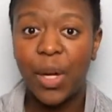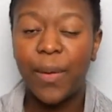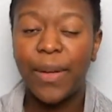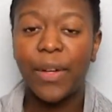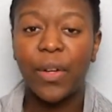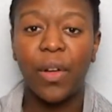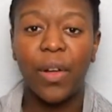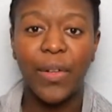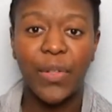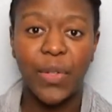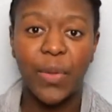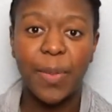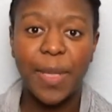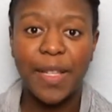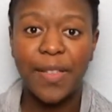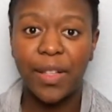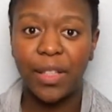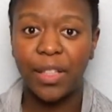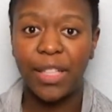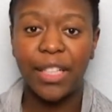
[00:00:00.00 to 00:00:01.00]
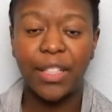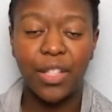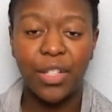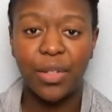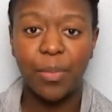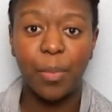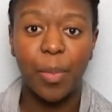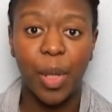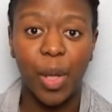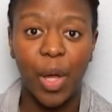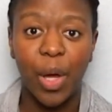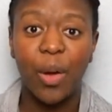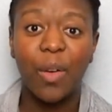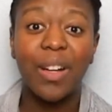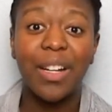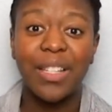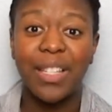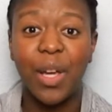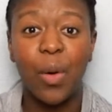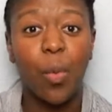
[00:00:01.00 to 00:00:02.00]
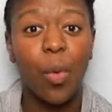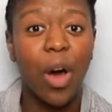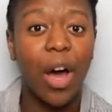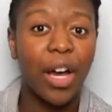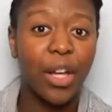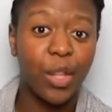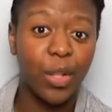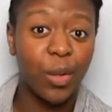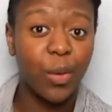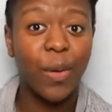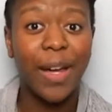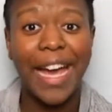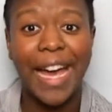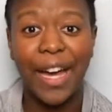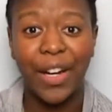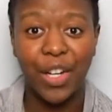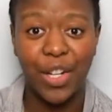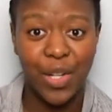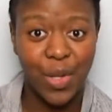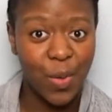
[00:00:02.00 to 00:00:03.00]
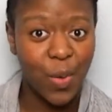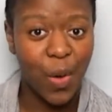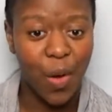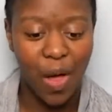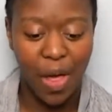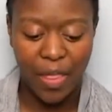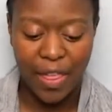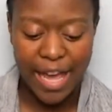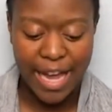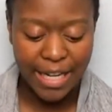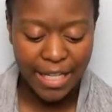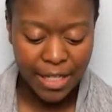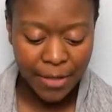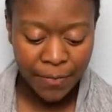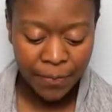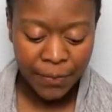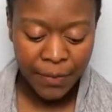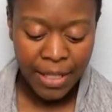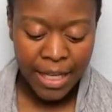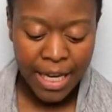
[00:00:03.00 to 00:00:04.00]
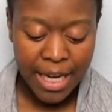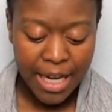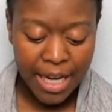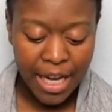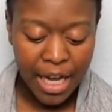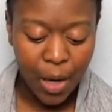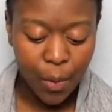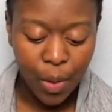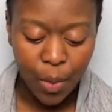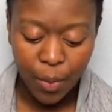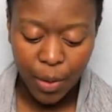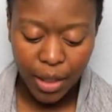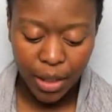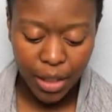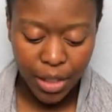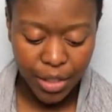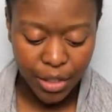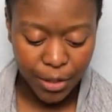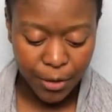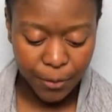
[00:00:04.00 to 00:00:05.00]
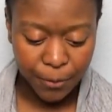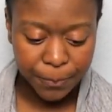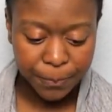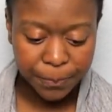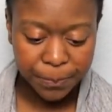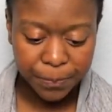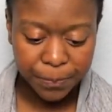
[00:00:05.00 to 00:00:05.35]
It'll also be in the link just below because I walk through how to do all that. Now what we're going to do